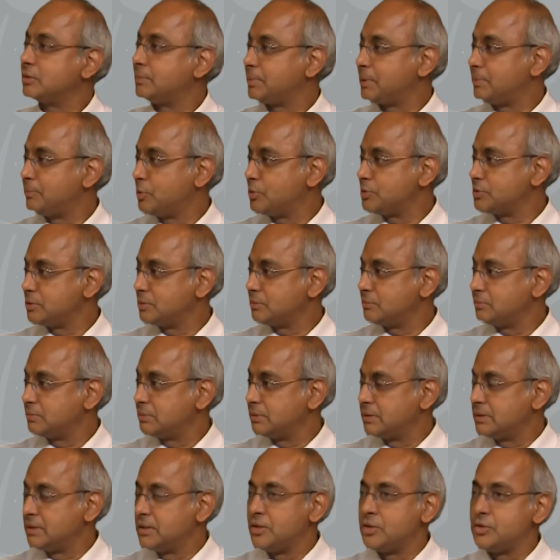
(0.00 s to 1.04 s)
of the proposal,
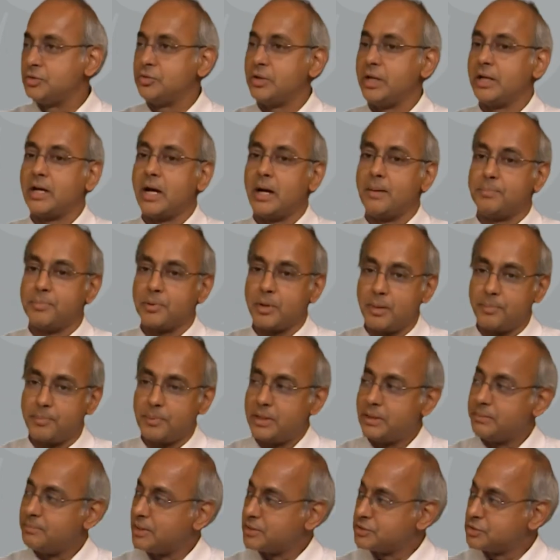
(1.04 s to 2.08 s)
take
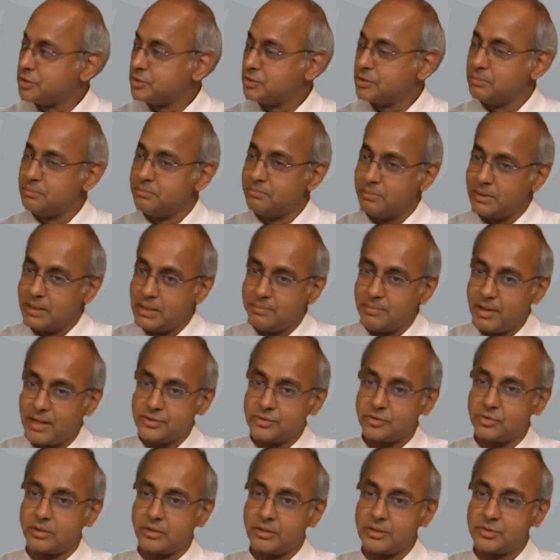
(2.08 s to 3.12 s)
appropriate measure to
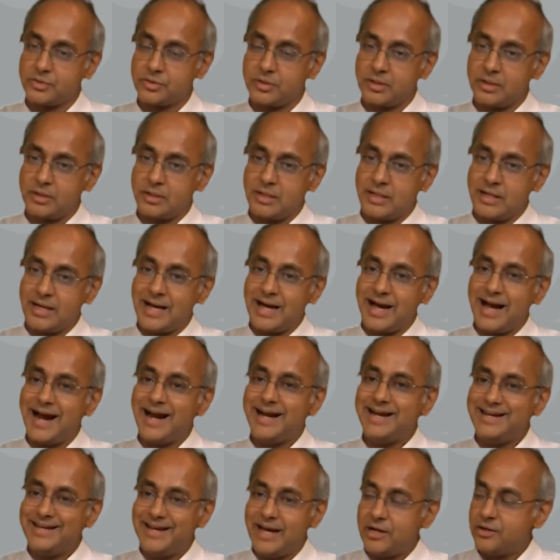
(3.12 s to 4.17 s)
minimize the risk,
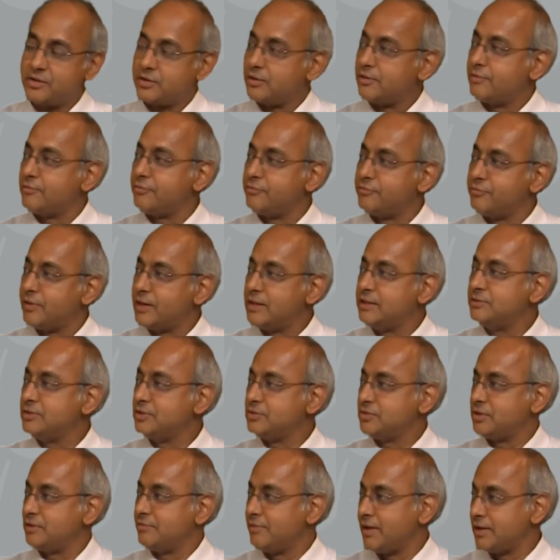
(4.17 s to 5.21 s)
and yet fund
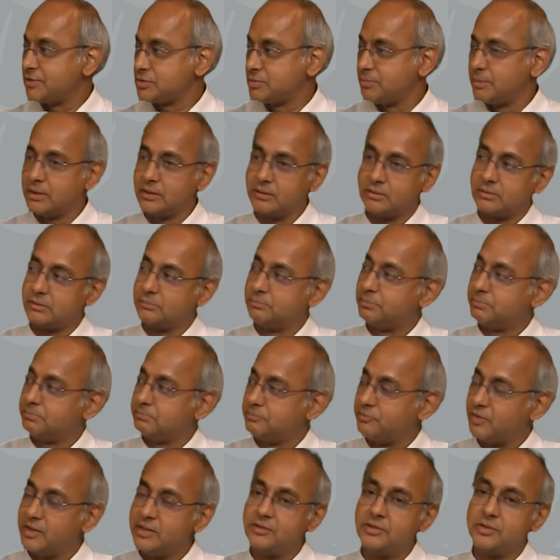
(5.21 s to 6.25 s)
this investment,
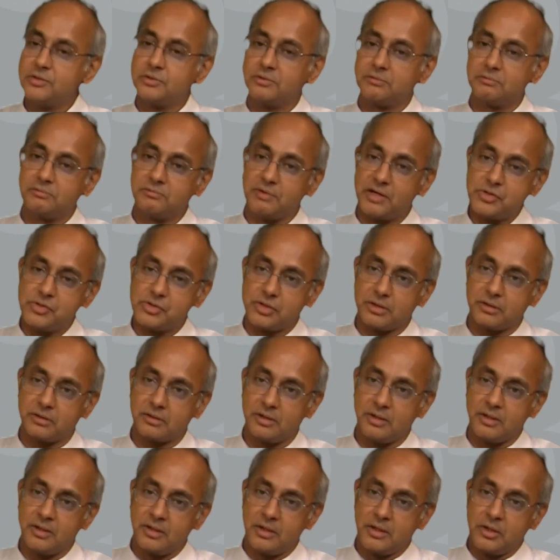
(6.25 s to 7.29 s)
fund this venture
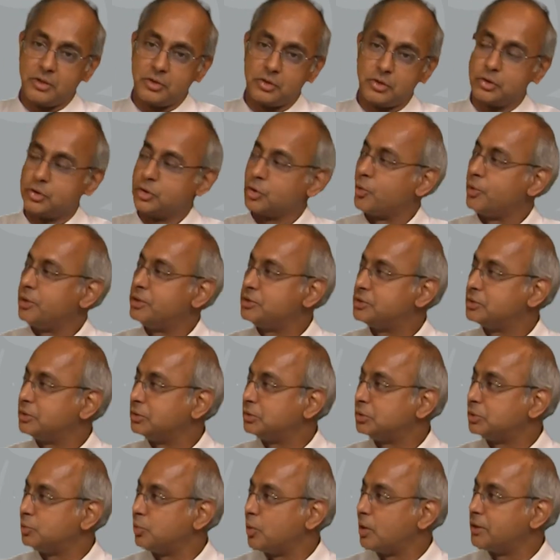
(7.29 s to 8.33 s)
to grow
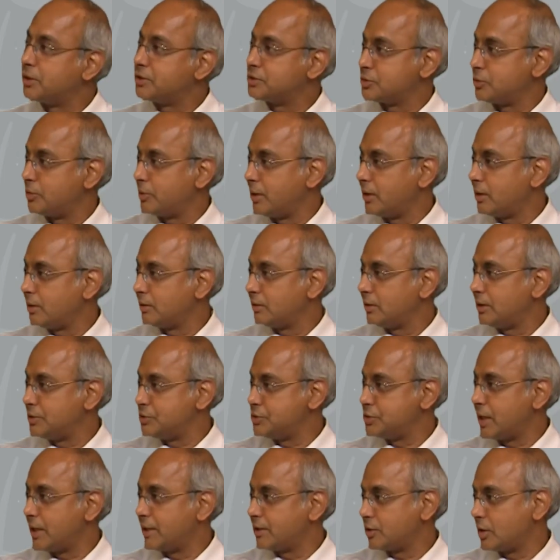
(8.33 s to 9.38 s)
into what is today a
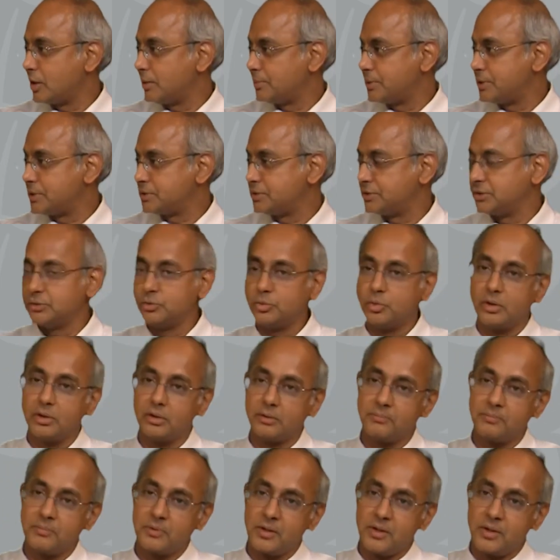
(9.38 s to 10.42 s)
giant corporation in the world.
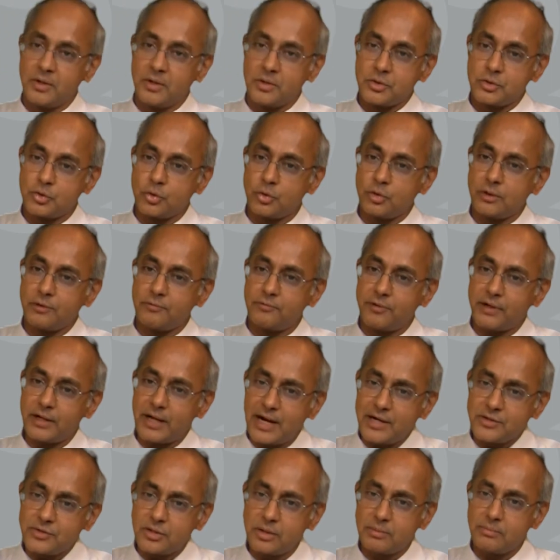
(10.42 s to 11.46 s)
So the
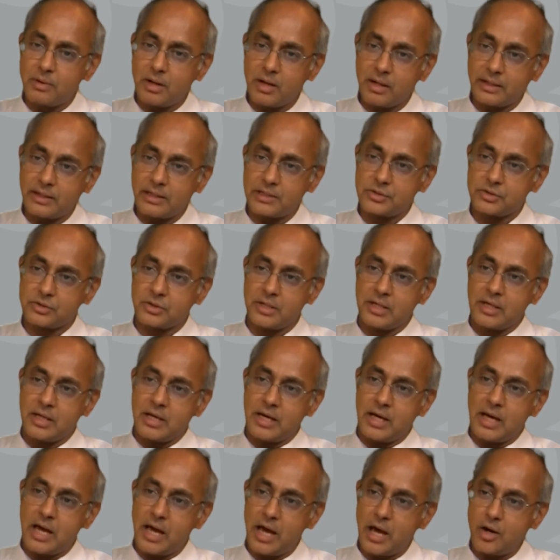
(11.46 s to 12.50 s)
financial markets
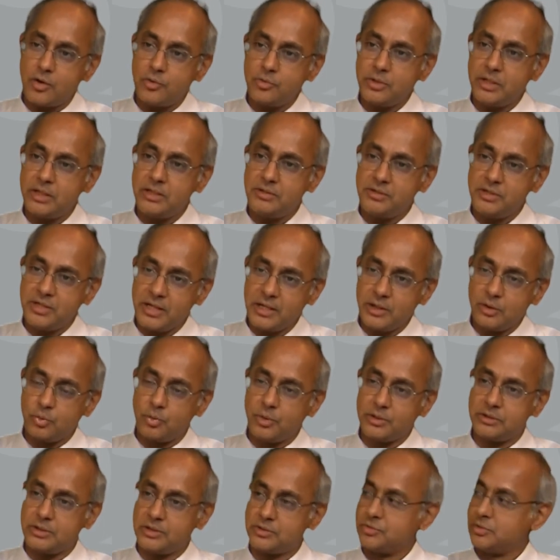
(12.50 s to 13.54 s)
how they deal
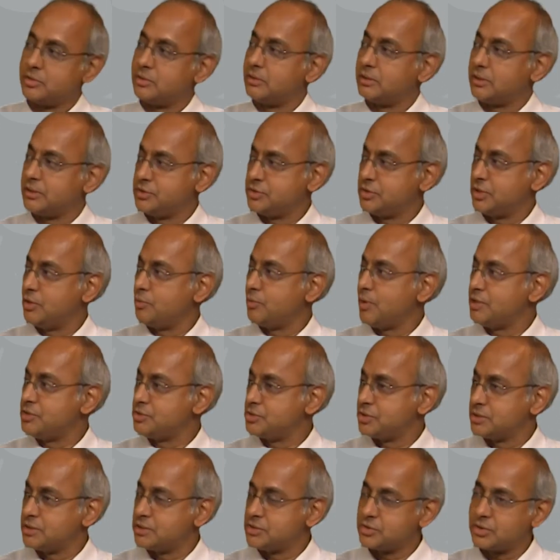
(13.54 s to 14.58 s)
with these risky
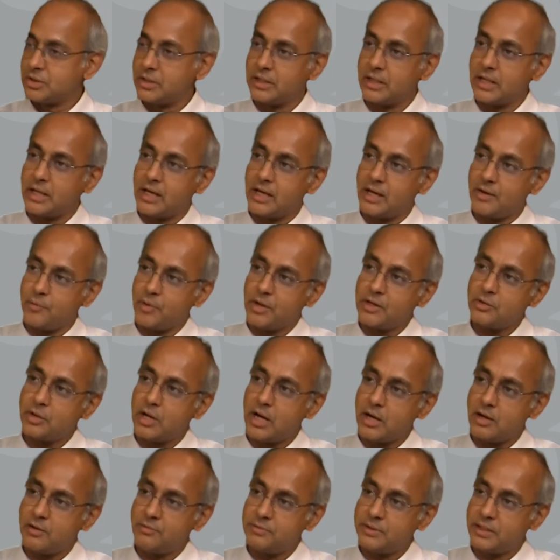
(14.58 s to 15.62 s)
ventures and how,
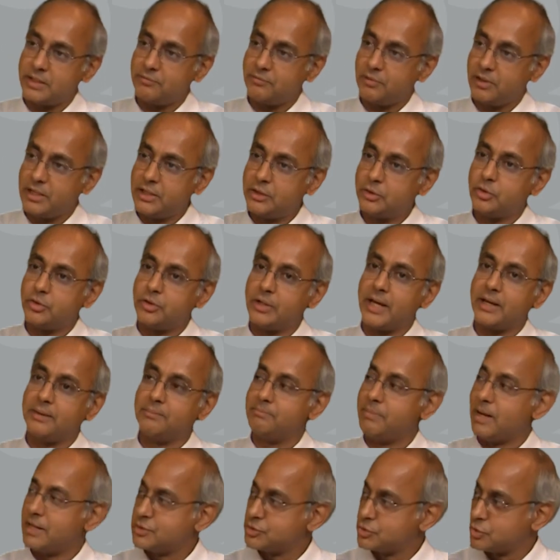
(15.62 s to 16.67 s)
how they are willing to
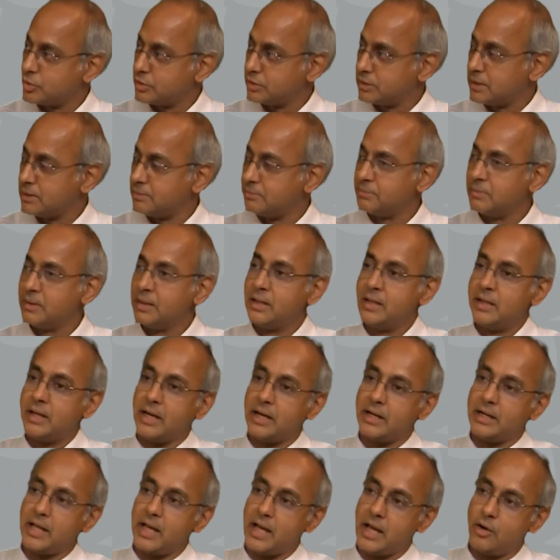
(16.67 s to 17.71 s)
take bets on them
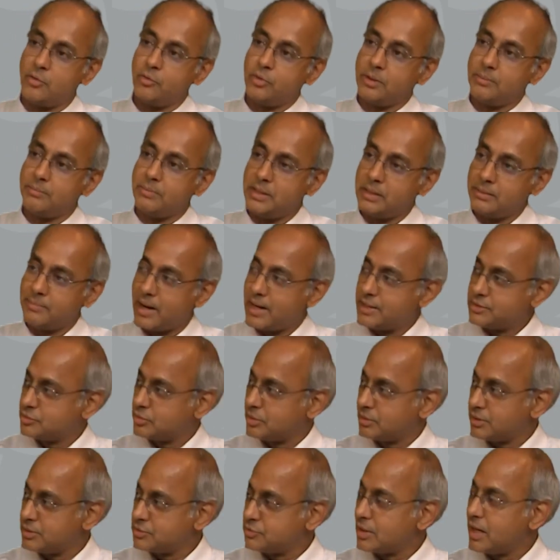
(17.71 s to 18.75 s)
and how they minimize
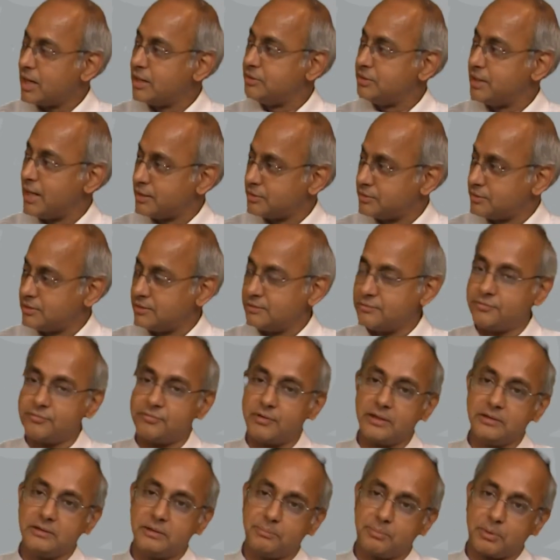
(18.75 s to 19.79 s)
the risk and yet
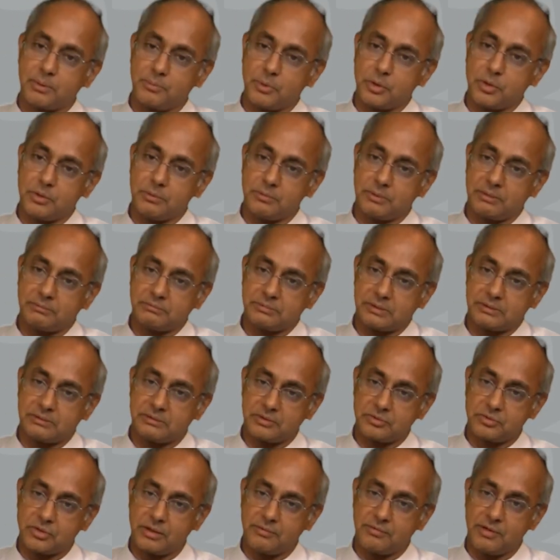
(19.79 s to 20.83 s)
fund the, propo- uh, the
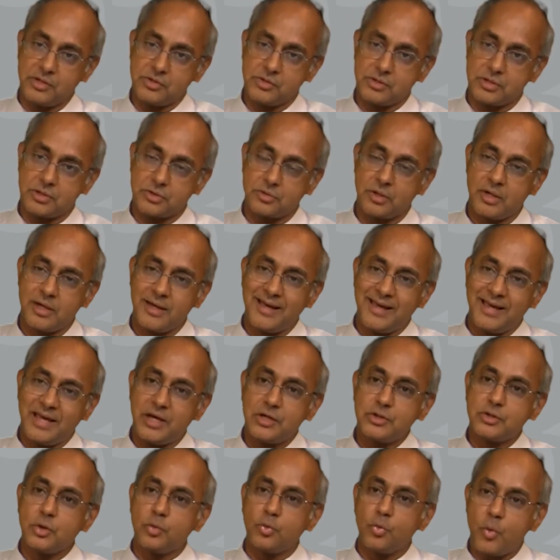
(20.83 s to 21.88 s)
risky ventures
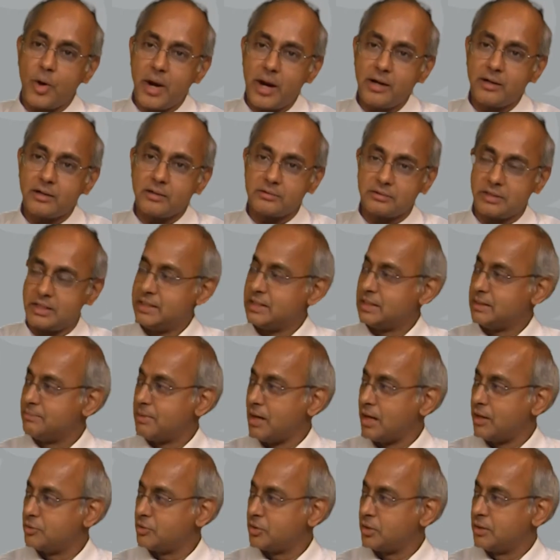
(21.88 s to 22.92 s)
is a way to think
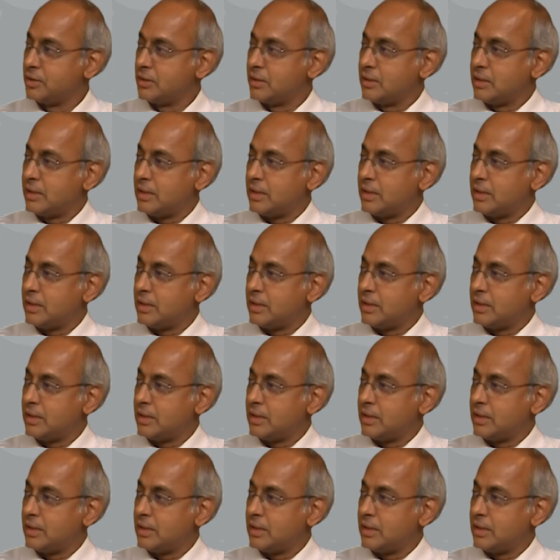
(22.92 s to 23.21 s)
about